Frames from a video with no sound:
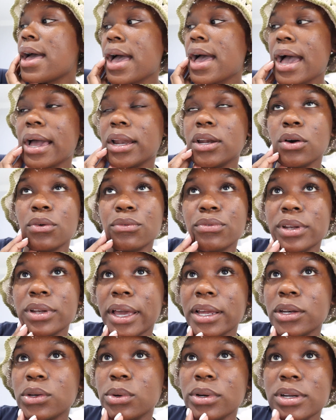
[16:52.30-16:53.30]
I don't feel
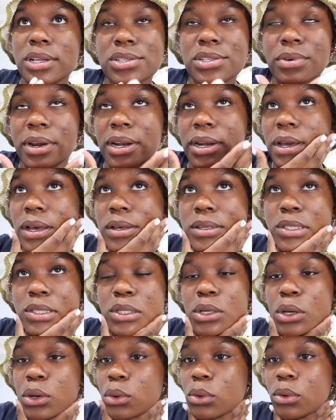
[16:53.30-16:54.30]
like doing this right now.
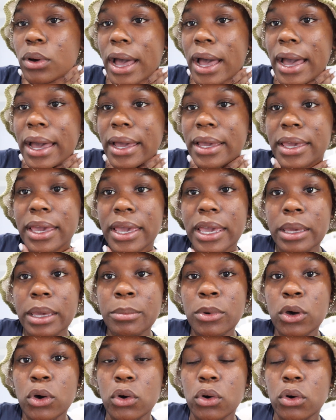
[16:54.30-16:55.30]
So I
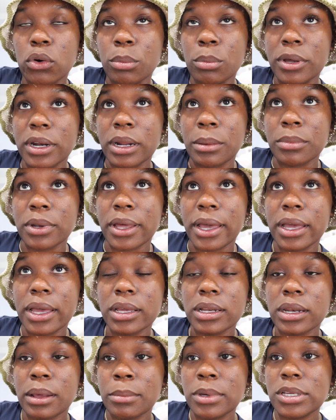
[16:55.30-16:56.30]
came home and I'm
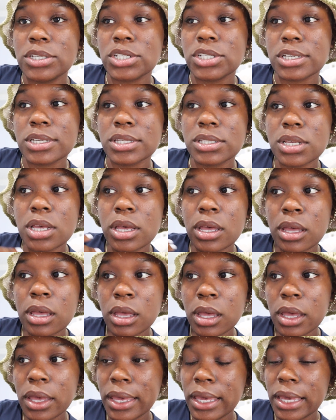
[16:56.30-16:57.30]
like, let me just
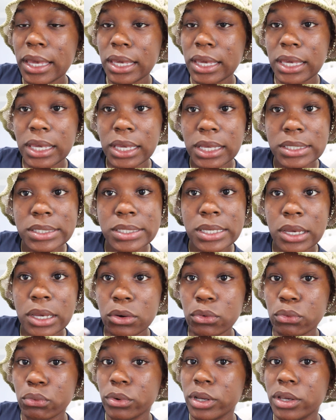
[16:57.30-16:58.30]
eat,
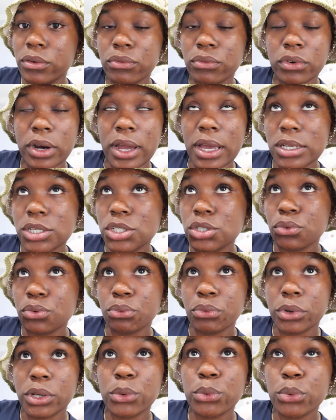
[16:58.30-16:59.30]
refresh,
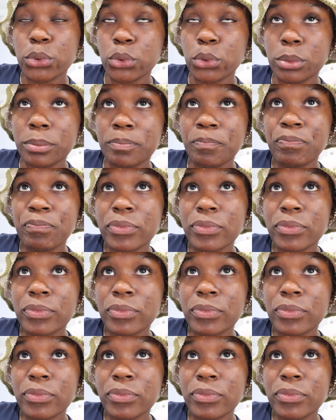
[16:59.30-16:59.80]
regroup,